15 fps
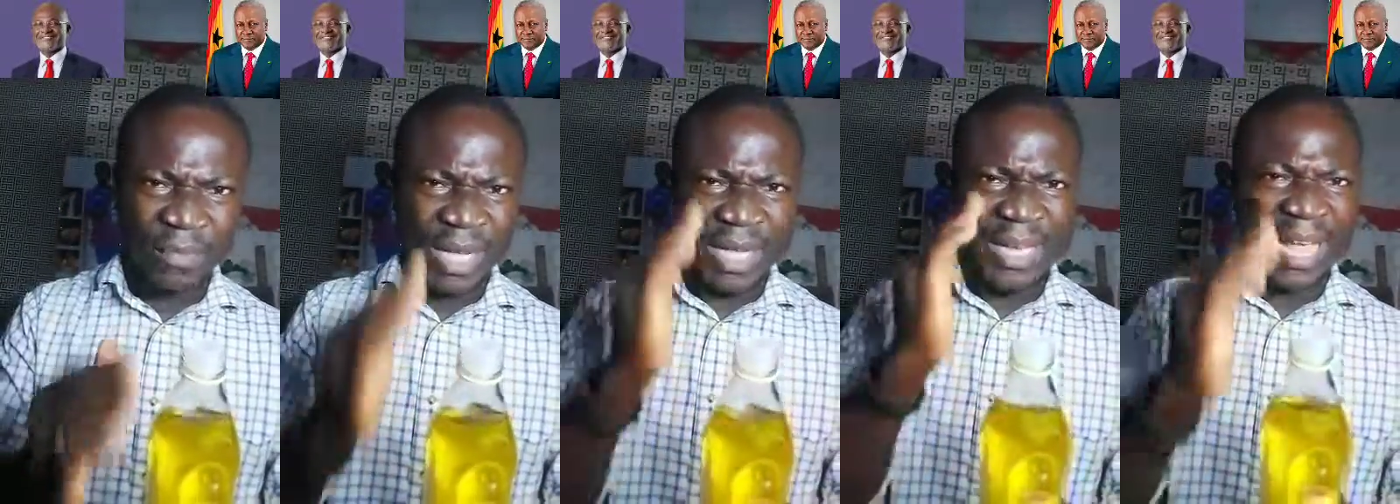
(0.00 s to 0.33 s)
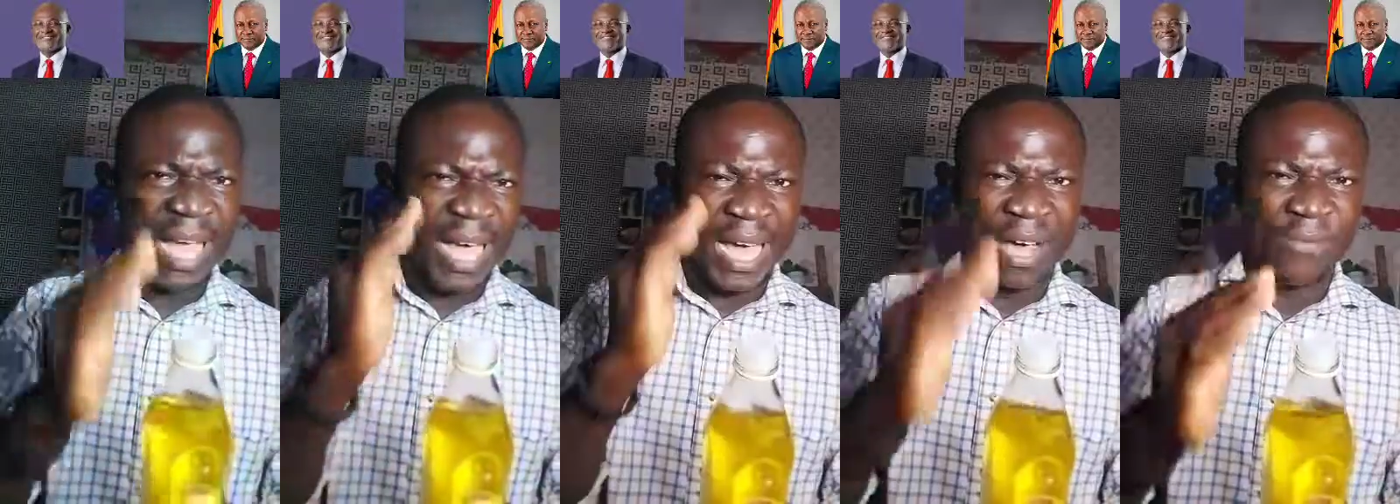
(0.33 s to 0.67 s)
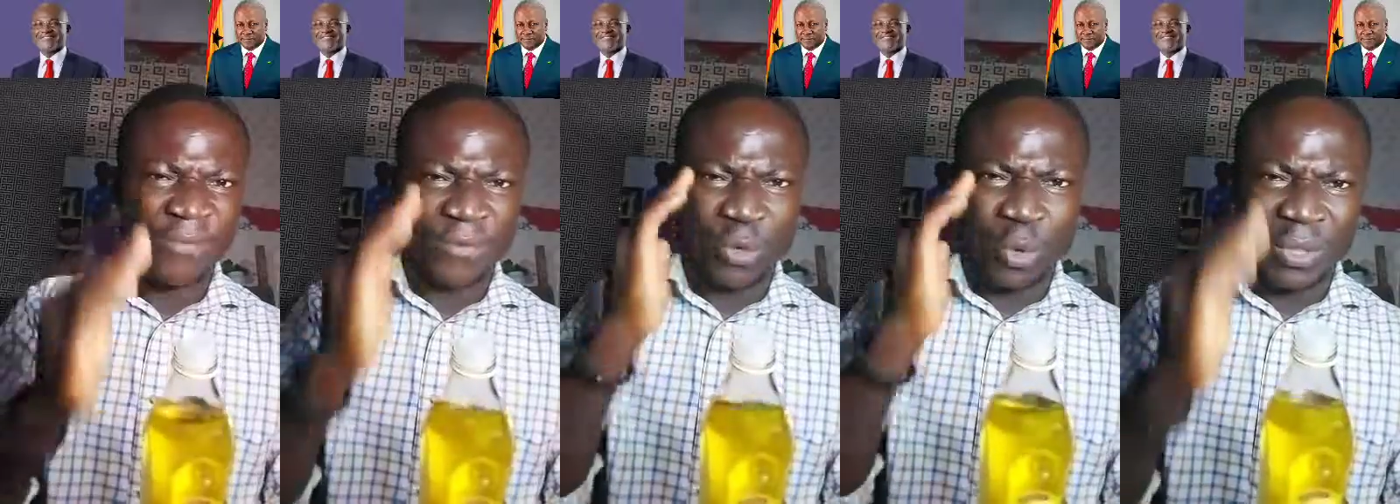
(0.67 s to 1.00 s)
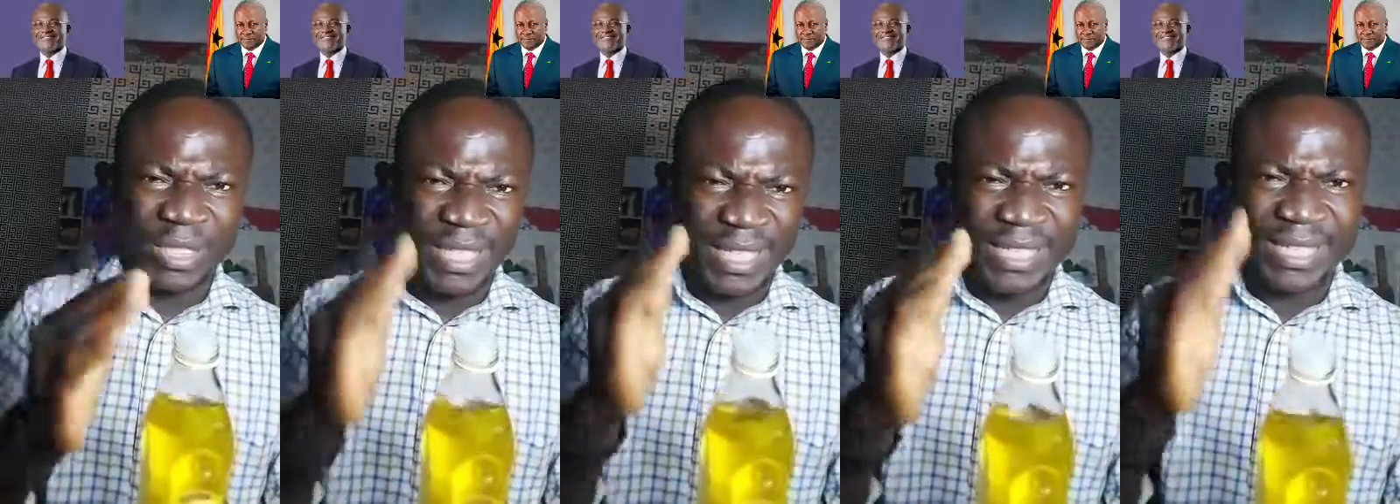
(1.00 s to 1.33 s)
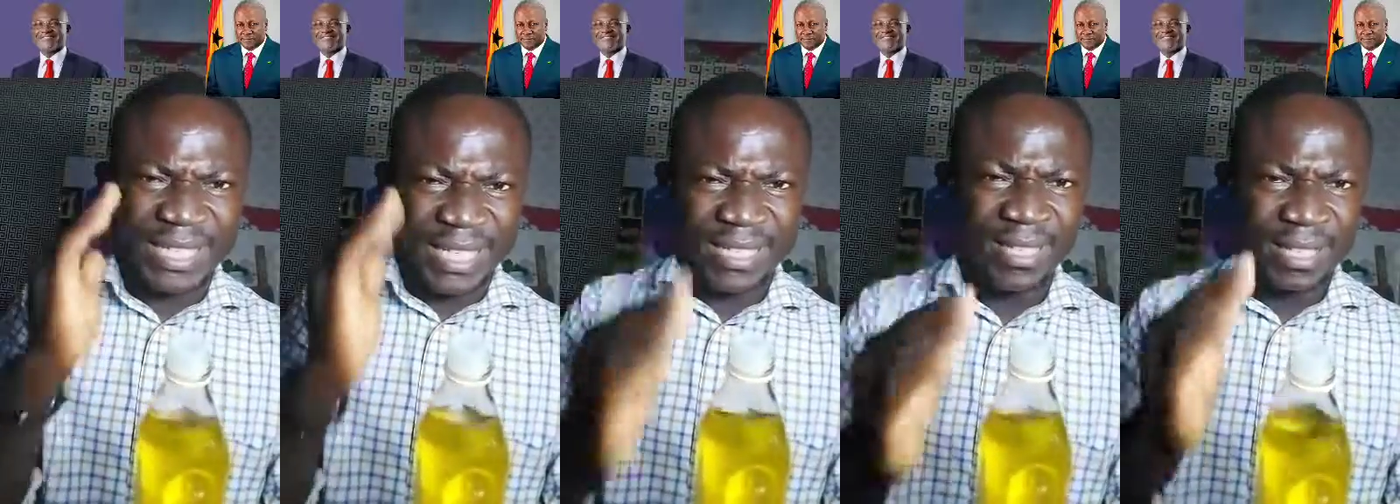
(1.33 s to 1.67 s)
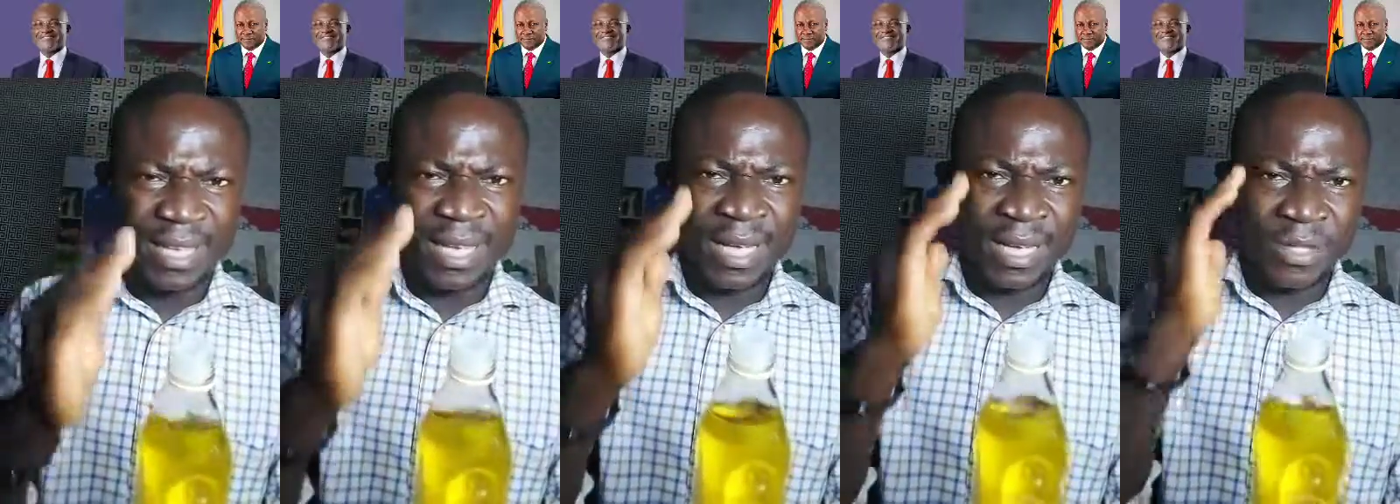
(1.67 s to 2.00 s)
and I have gotten
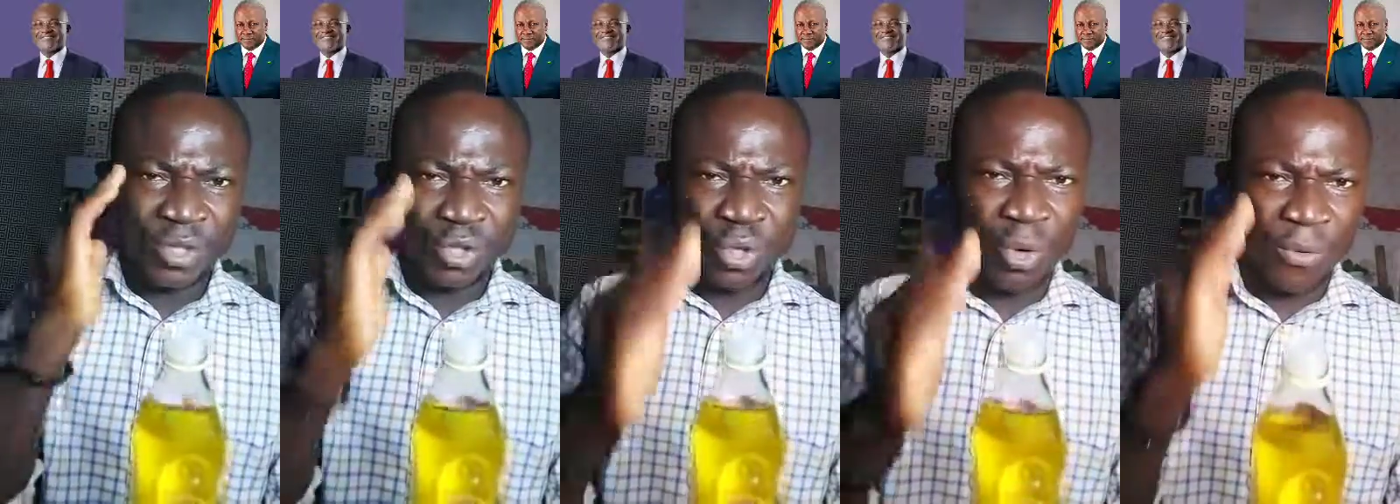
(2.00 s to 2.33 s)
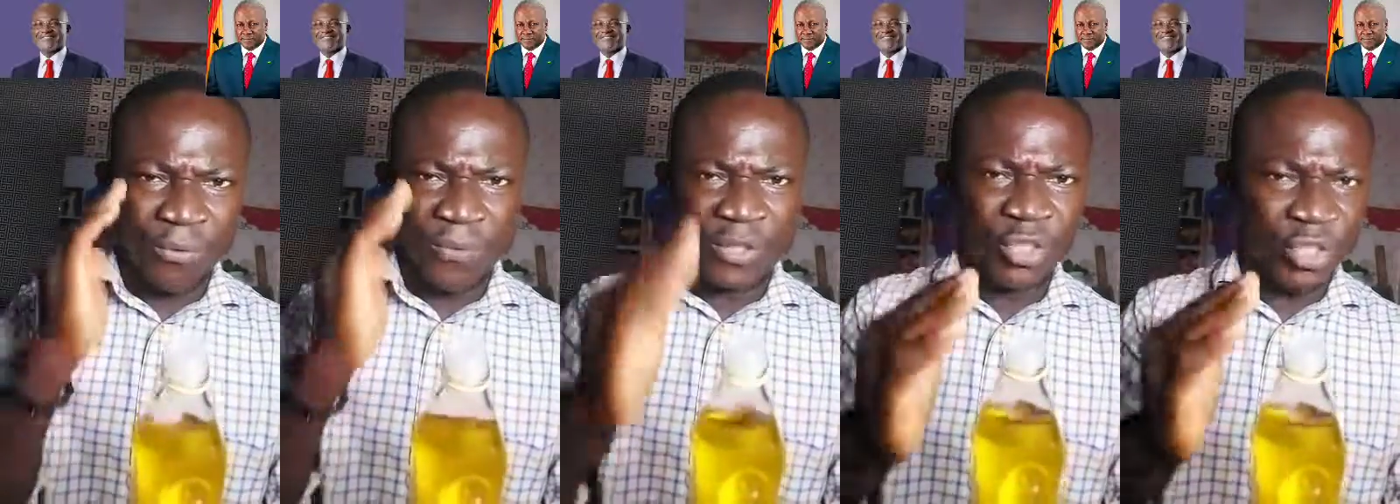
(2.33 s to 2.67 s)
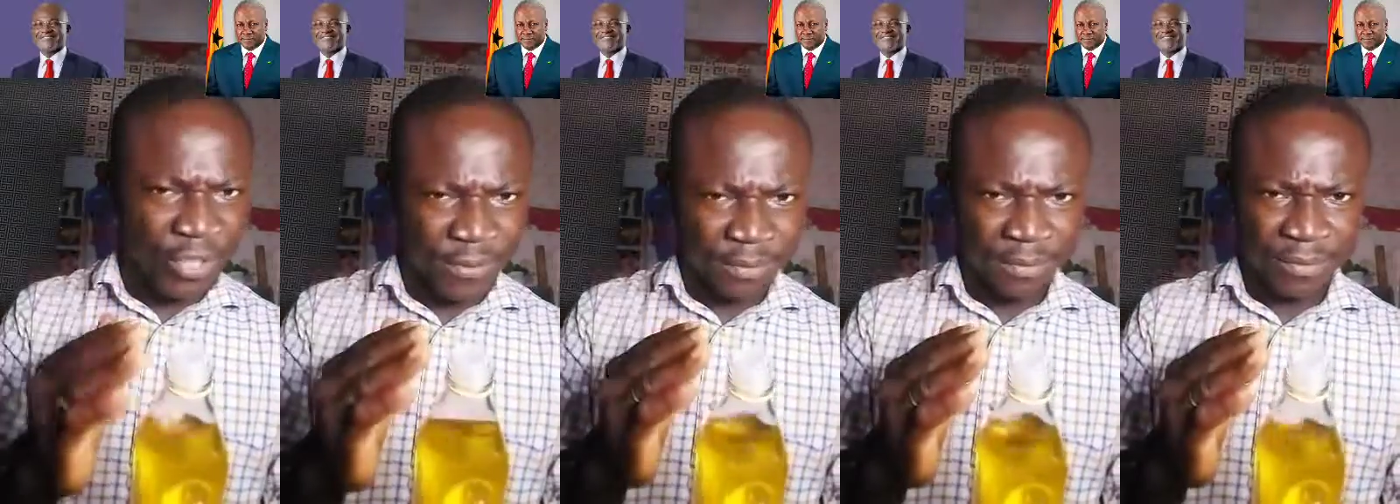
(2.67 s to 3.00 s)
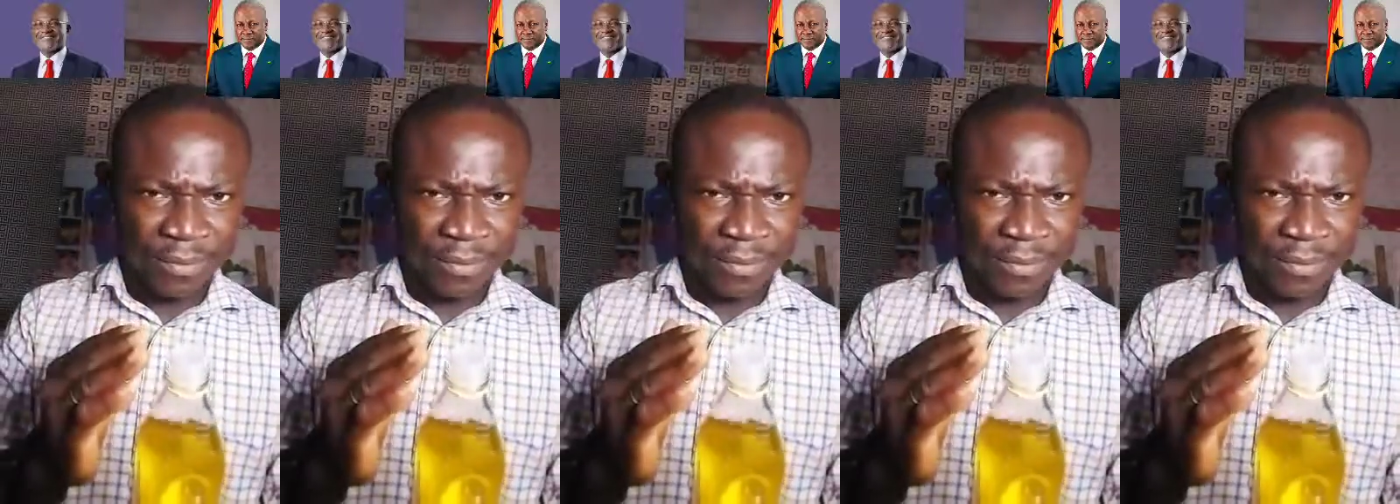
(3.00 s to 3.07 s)
this strong vision.